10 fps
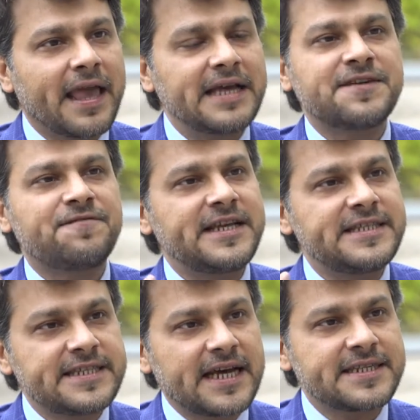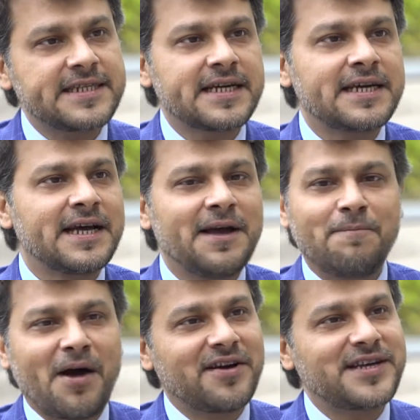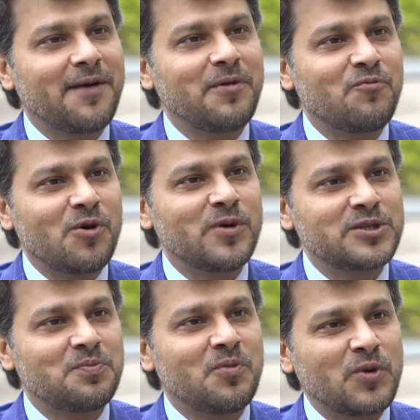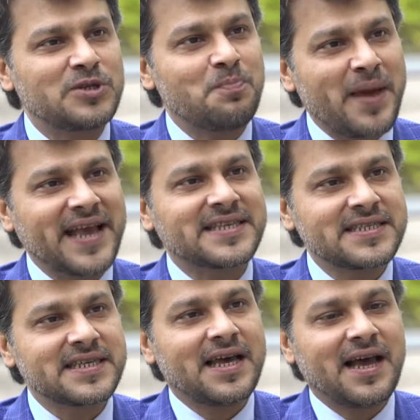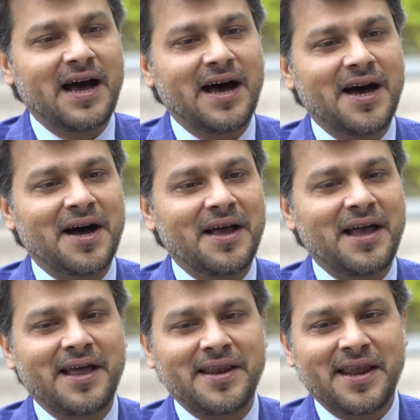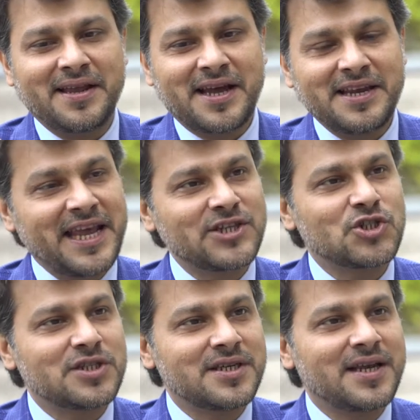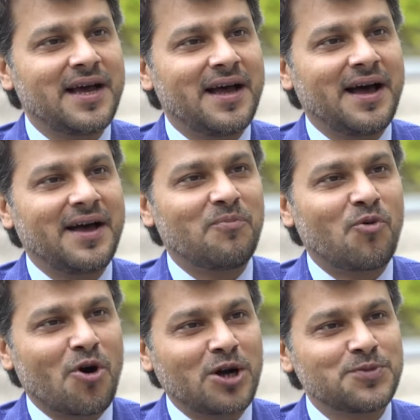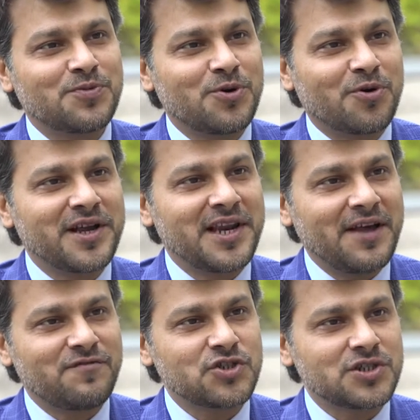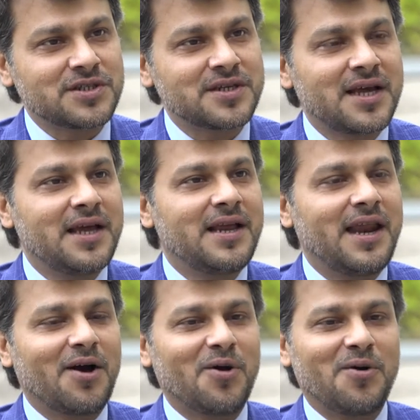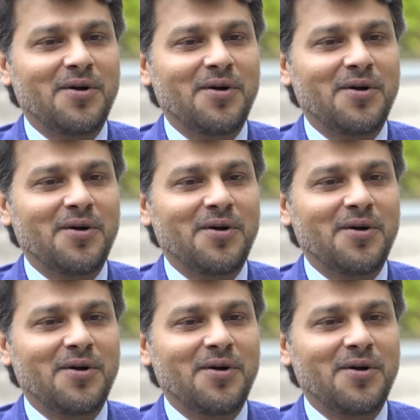is a fantastic paradigm in which makes a nation more entrepreneurial and efficient. Now,